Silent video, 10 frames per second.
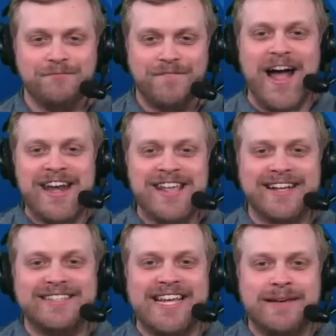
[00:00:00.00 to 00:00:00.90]

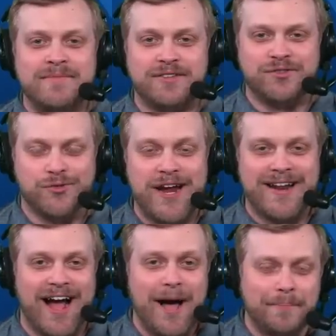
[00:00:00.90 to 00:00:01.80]
Finding a team to
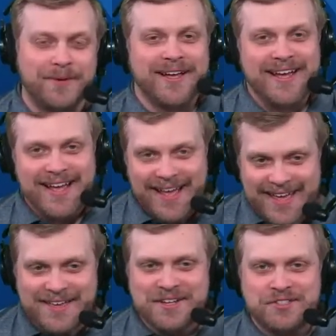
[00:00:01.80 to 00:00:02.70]
trade up
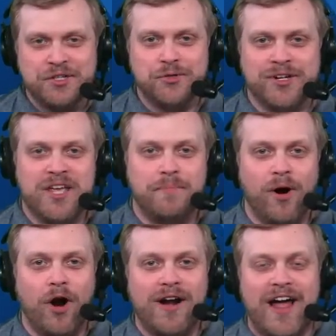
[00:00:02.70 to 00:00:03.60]
is the tricky
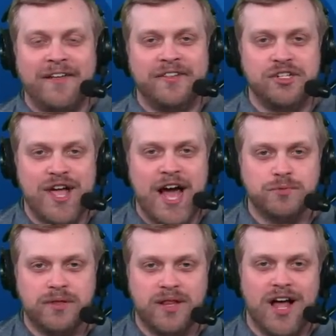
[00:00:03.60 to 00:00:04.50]
part. I think the
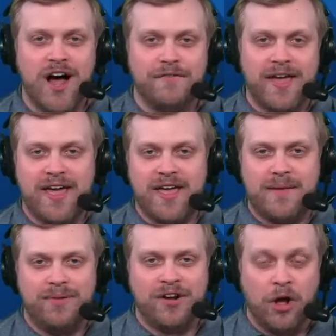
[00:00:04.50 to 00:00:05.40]
Jags would love a
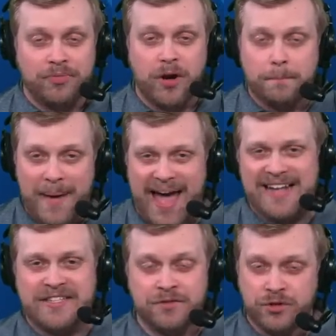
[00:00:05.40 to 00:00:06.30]
player to help their
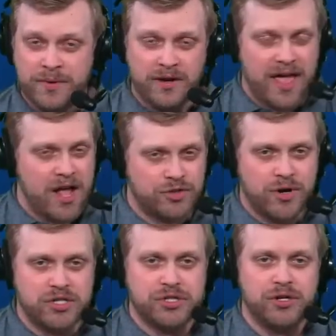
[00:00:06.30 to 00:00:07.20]
pass team, which could be an edge
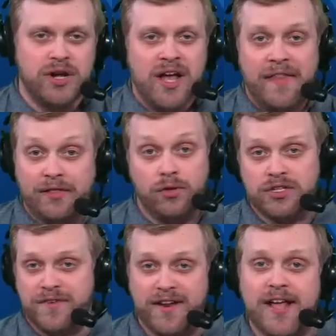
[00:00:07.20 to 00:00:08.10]
rusher. I think
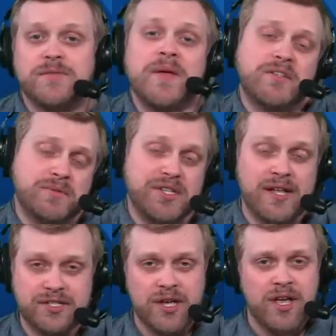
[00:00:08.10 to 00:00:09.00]
Lucas Van Ness makes some
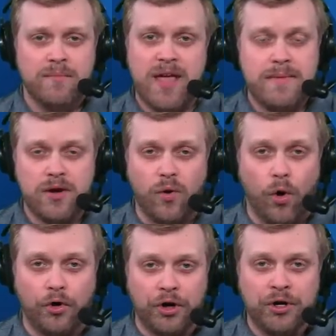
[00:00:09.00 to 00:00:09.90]
sense. Maybe a
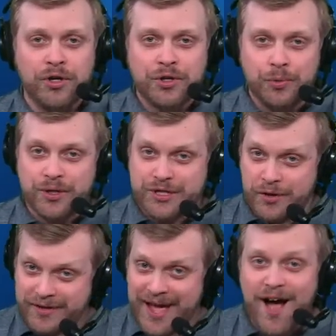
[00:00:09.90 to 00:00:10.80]
corner, which
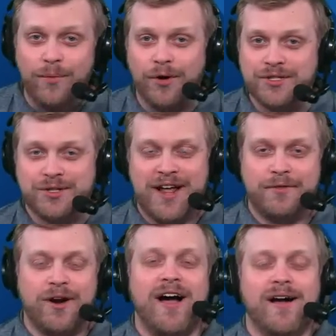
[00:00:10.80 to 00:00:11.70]
none of the Cowboys could have
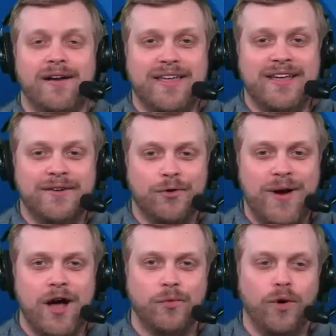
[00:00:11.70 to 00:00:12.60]
their eye on in
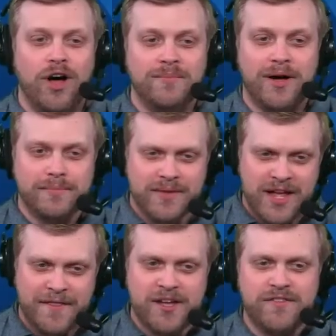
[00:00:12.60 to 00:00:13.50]
round one. But
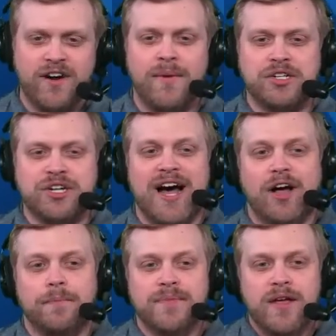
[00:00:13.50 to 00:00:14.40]
thank you very much, Kyle.